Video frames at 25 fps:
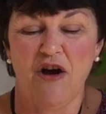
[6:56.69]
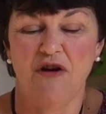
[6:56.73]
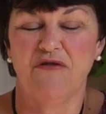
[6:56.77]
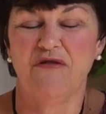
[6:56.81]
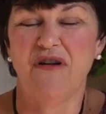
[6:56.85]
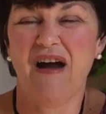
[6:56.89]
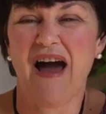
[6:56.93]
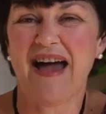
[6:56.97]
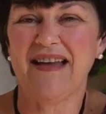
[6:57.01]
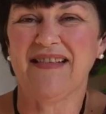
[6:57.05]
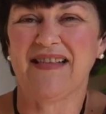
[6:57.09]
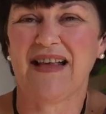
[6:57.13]

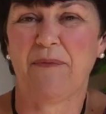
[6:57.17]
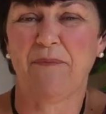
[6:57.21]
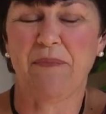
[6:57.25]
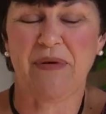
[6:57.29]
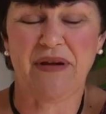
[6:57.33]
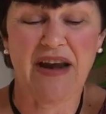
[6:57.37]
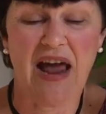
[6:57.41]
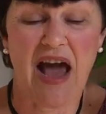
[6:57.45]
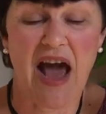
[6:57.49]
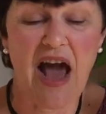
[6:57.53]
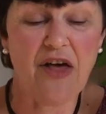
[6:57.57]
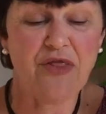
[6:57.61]
rise up,
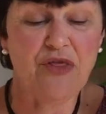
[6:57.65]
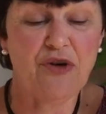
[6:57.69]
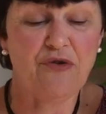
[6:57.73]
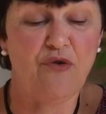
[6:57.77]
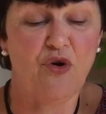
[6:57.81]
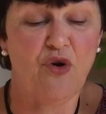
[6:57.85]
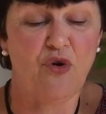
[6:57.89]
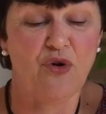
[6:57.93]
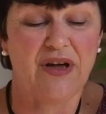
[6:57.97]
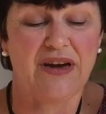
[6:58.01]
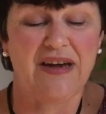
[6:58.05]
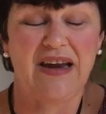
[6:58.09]
and other
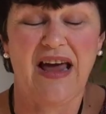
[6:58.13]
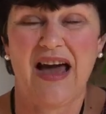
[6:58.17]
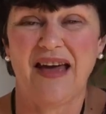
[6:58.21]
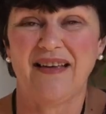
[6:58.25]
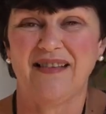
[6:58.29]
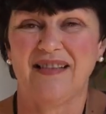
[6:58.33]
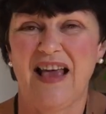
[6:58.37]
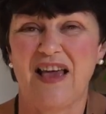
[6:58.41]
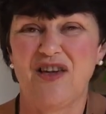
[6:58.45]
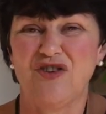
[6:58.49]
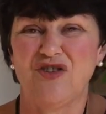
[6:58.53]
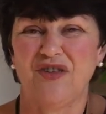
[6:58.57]

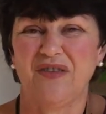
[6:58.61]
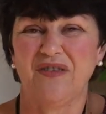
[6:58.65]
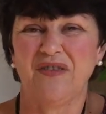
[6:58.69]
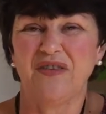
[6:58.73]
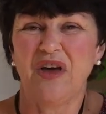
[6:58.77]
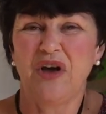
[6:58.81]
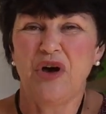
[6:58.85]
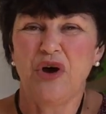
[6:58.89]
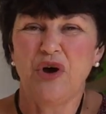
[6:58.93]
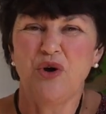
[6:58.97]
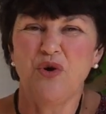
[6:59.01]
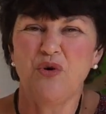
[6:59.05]
organisations
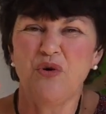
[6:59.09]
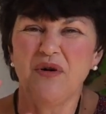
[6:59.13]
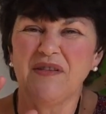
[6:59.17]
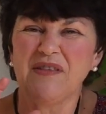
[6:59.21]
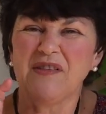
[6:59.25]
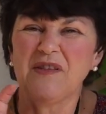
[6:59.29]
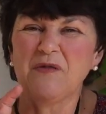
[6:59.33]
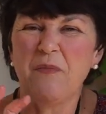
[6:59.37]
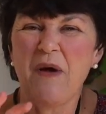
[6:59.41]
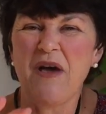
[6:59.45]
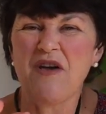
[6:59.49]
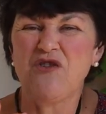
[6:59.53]
who are
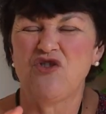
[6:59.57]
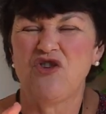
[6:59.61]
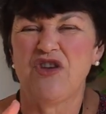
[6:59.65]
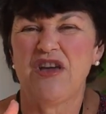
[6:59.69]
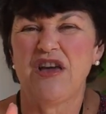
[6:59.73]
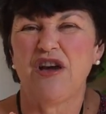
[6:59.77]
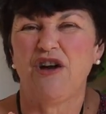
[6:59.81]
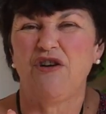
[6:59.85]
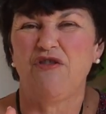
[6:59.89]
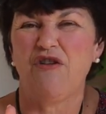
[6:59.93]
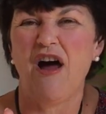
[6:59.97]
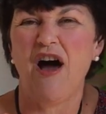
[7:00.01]

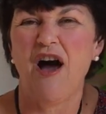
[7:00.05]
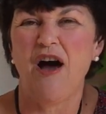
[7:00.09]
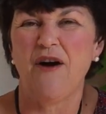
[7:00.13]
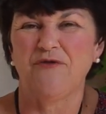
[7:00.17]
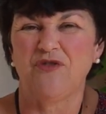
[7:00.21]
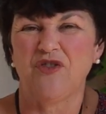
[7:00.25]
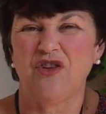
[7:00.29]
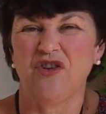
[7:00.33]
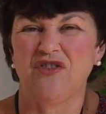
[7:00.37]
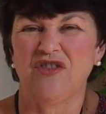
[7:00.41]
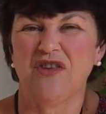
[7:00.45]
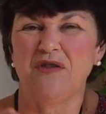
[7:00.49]
specially
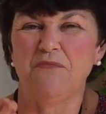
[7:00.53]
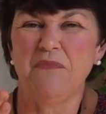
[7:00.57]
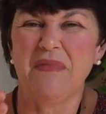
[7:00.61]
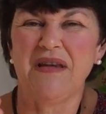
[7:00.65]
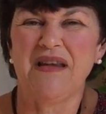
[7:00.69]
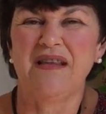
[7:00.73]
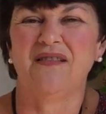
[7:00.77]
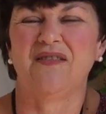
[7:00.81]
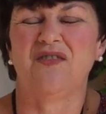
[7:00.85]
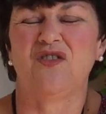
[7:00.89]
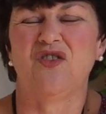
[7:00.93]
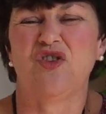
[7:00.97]
crafted to
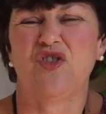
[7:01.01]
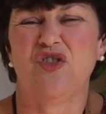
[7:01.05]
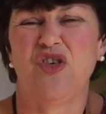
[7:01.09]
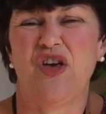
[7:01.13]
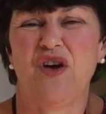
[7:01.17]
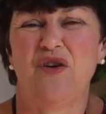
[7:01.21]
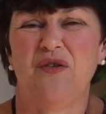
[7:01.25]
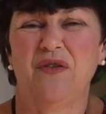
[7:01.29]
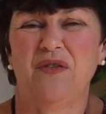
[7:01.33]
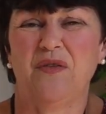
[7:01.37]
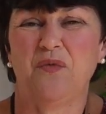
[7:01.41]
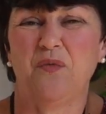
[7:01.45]
minister to
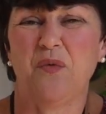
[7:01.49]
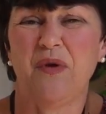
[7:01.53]
those